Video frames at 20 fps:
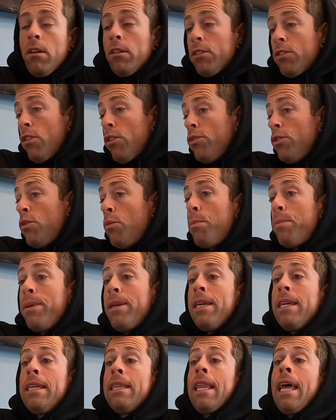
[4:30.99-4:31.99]
So those would
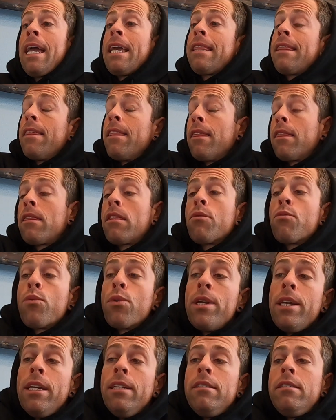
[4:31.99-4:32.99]
be like the
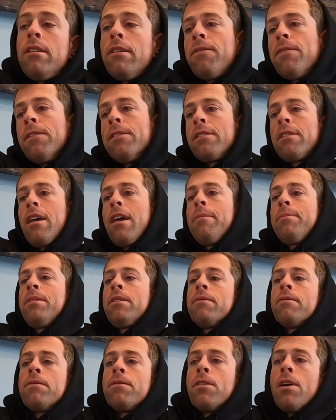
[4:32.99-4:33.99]
three different
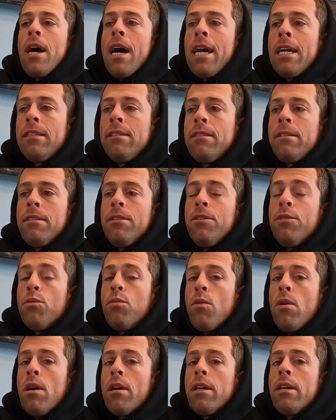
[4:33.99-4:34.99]
types of rides that you'd
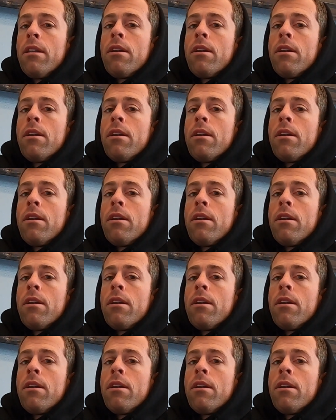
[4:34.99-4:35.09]
want